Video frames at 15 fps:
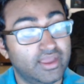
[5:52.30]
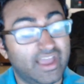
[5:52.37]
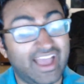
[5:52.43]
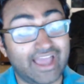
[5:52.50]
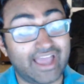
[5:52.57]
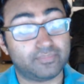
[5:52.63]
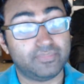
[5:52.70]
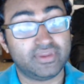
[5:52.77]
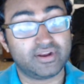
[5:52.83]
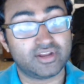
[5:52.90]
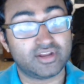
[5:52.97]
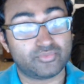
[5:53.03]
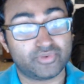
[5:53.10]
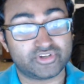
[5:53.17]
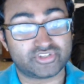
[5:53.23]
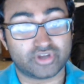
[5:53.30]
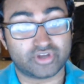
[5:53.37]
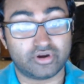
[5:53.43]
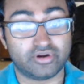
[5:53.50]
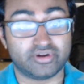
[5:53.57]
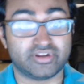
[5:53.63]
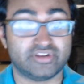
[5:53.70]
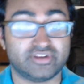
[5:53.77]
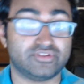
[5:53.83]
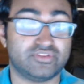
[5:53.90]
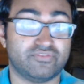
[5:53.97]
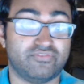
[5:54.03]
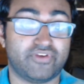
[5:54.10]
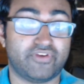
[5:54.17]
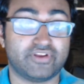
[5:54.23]
had merely returned into the
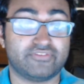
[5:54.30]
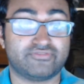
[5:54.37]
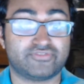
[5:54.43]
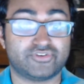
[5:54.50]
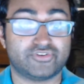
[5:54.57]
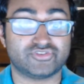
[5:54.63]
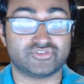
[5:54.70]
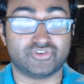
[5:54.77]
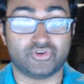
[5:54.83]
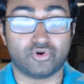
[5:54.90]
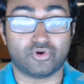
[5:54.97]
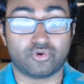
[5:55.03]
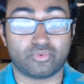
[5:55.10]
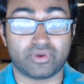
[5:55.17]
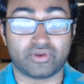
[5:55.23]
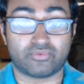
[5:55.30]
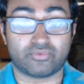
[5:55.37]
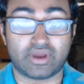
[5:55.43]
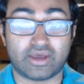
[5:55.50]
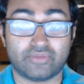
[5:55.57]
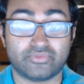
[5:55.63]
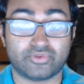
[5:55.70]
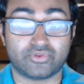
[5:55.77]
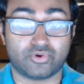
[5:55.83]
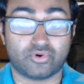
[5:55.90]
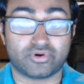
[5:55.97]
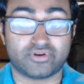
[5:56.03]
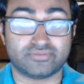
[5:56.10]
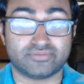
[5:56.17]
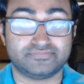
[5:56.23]
very first doorway round the
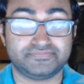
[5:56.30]
corner.